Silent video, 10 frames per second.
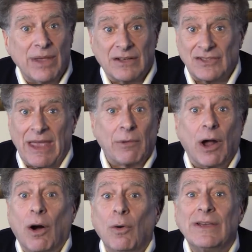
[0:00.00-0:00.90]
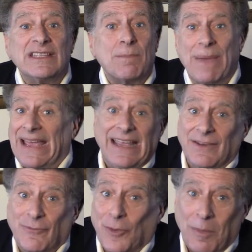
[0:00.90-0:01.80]
because they were always
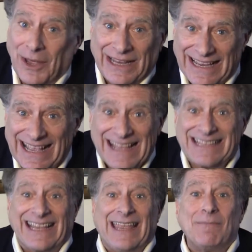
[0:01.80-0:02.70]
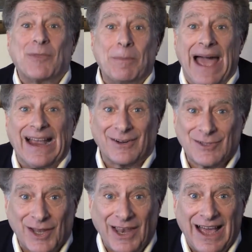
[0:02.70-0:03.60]
begging for money to keep the
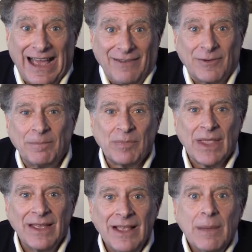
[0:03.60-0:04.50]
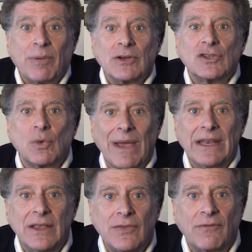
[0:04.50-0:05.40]
Packers alive,
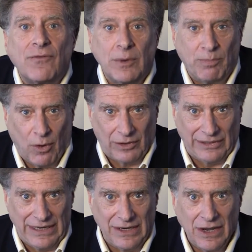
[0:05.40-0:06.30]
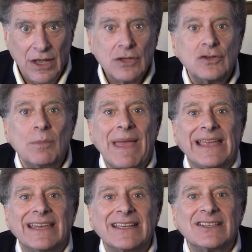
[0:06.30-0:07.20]
persuaded the Football League to
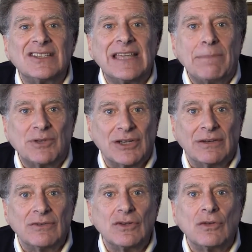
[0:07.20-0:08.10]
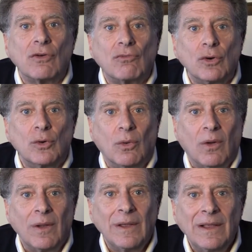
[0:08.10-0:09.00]
make an exception to the
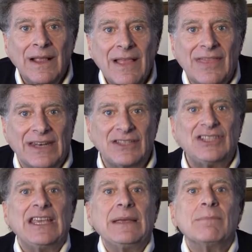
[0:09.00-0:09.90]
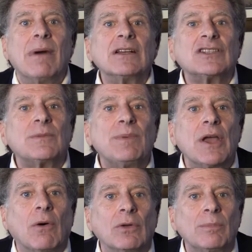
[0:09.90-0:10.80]
rule that a team must
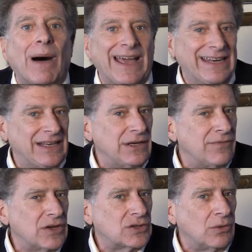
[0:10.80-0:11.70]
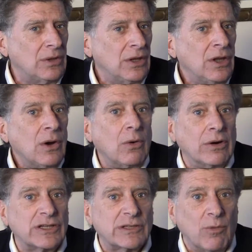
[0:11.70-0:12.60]
be owned by an individual
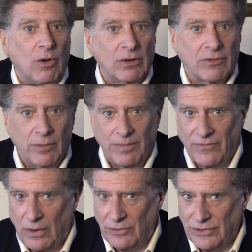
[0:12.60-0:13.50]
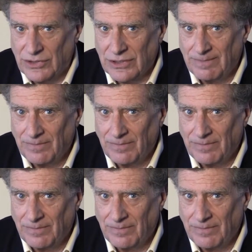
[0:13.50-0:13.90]
or a small group of owners.